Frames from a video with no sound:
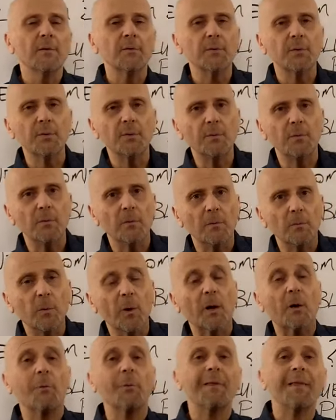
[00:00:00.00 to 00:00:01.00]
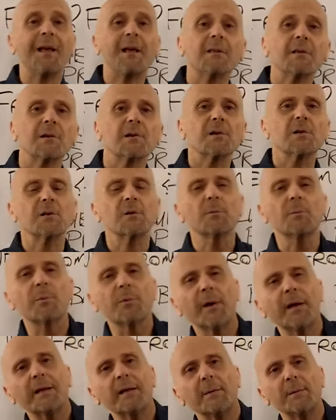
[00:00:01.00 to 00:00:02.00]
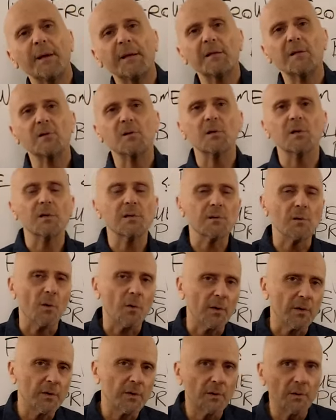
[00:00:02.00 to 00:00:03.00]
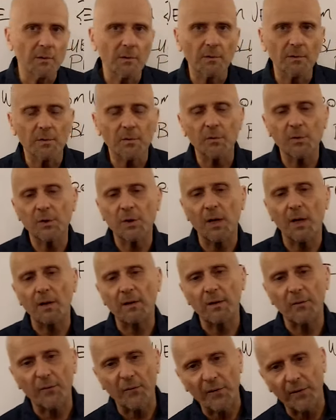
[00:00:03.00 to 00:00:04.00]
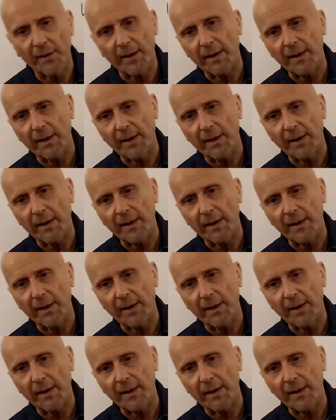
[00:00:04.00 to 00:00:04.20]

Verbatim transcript: to work with others to bring the messages or to, to share different